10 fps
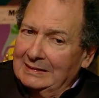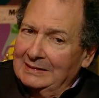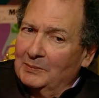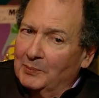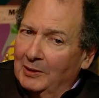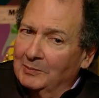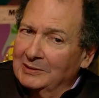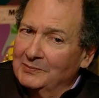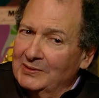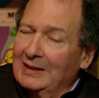the
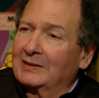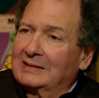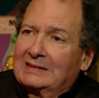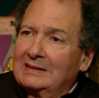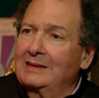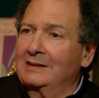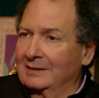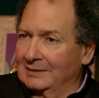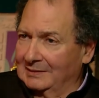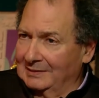problem without seeing
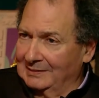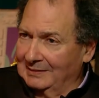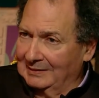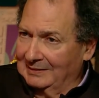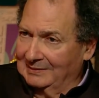it in that